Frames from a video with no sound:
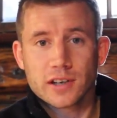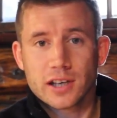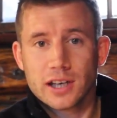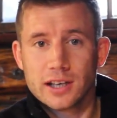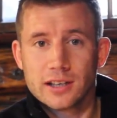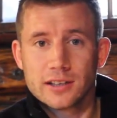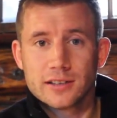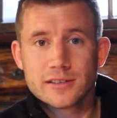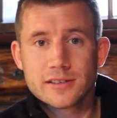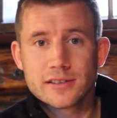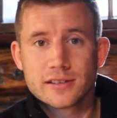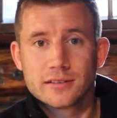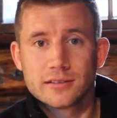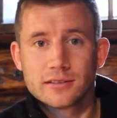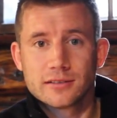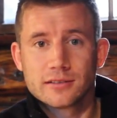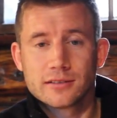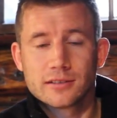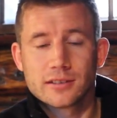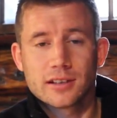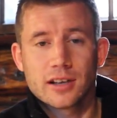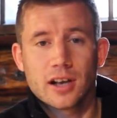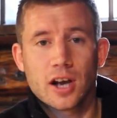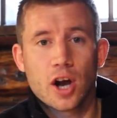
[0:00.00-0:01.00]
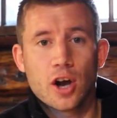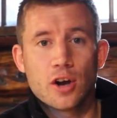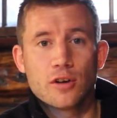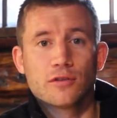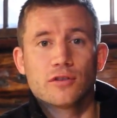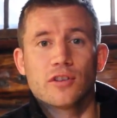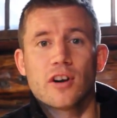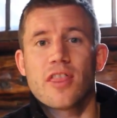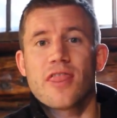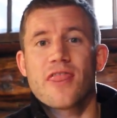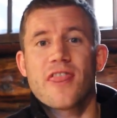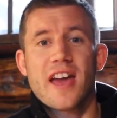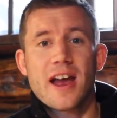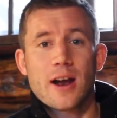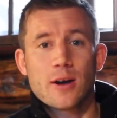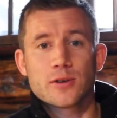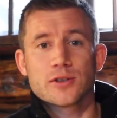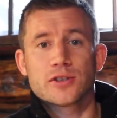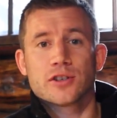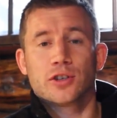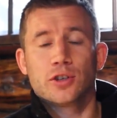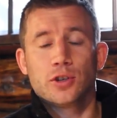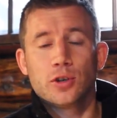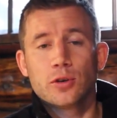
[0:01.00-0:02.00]
for Kids, over a
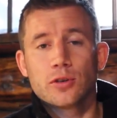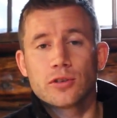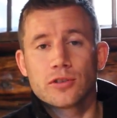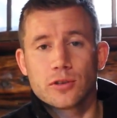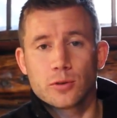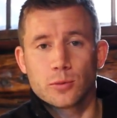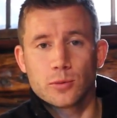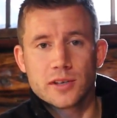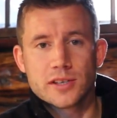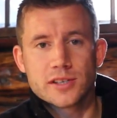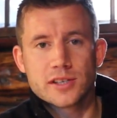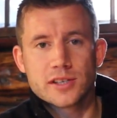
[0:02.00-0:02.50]
thousand youth that we